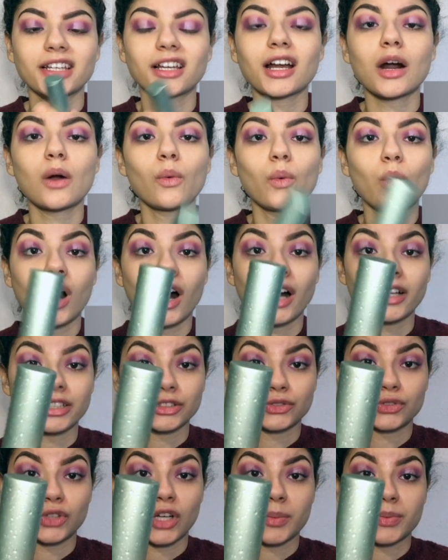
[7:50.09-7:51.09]
it got
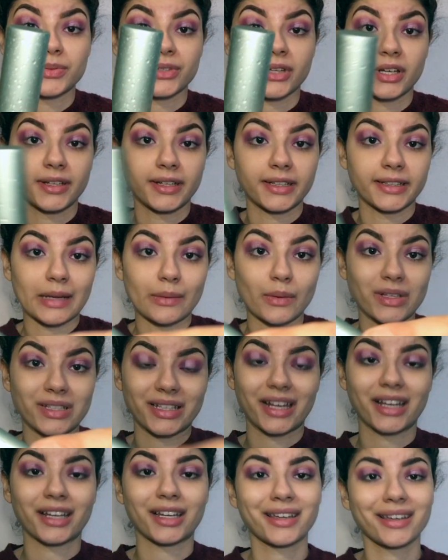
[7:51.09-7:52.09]
water drops on it. I was
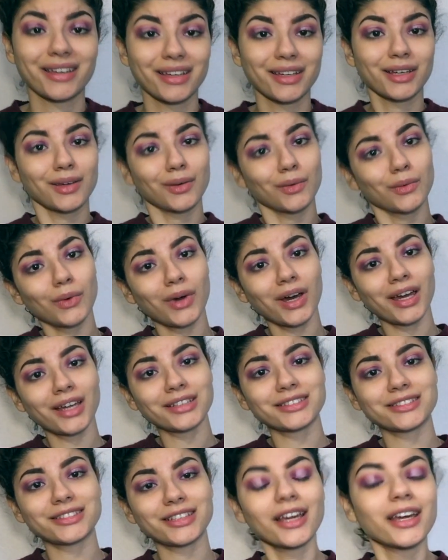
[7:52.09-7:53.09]
like,
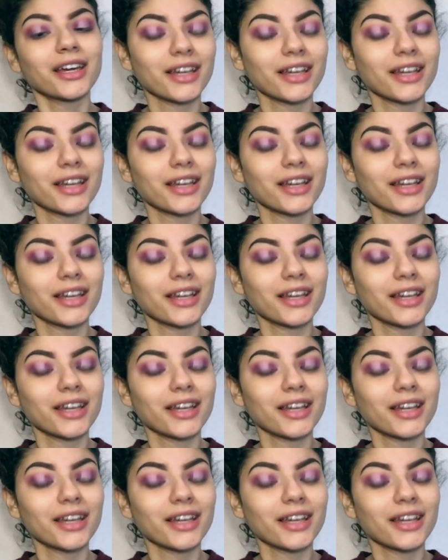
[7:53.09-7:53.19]
what?